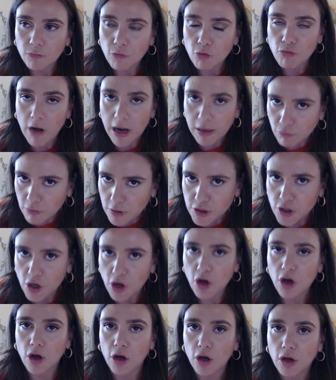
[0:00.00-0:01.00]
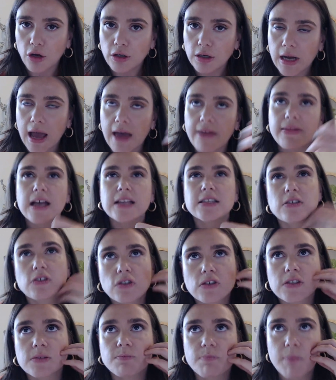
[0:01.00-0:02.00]
rent return. And that's
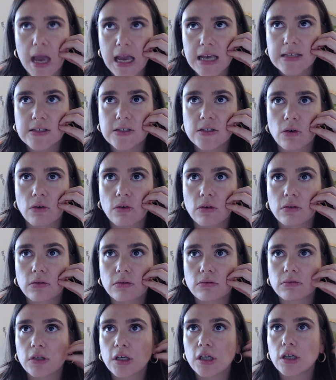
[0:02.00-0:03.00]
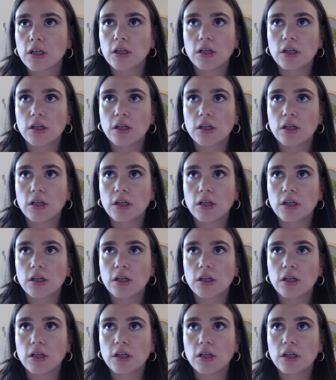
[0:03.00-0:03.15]
just based on,